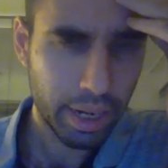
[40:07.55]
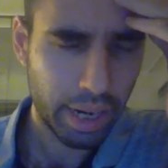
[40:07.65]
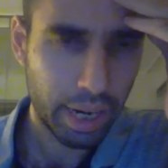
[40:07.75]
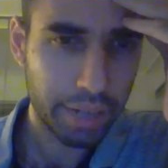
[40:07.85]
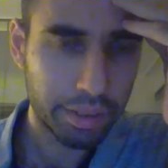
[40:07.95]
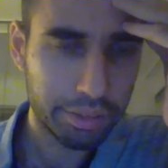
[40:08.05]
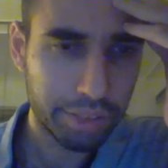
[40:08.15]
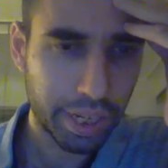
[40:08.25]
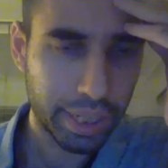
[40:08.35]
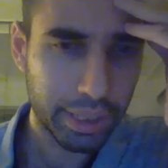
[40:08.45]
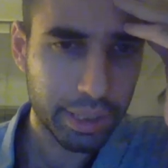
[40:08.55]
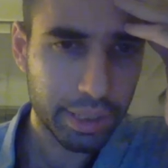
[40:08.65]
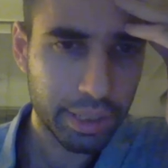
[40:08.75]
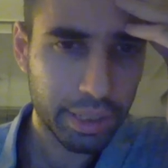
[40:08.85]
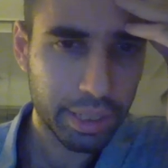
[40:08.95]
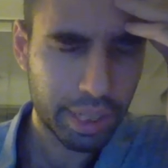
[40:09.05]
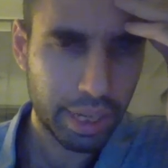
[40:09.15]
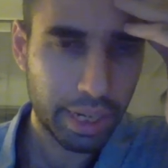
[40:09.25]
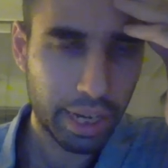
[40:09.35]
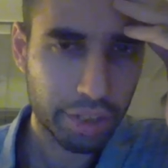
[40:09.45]
either side
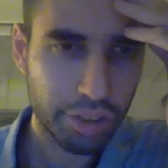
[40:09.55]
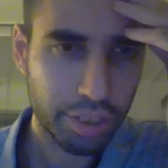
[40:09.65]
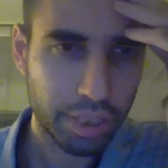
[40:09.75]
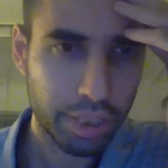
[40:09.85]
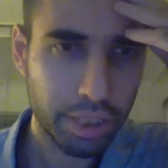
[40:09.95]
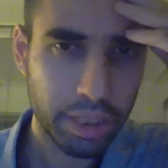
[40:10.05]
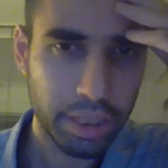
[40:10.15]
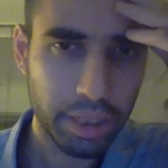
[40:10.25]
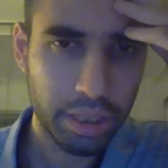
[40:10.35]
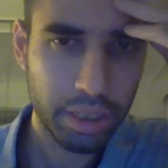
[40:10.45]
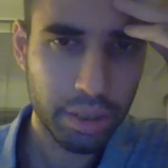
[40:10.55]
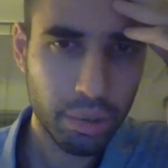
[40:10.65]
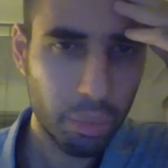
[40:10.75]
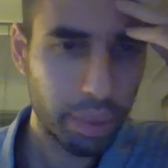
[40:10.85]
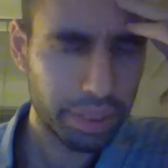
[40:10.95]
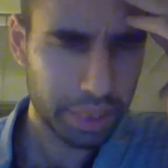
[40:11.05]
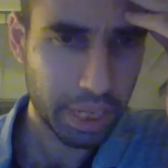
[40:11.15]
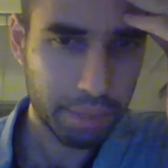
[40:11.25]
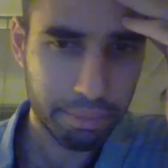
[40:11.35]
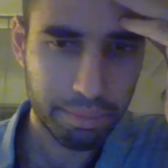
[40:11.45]
can actually win the game.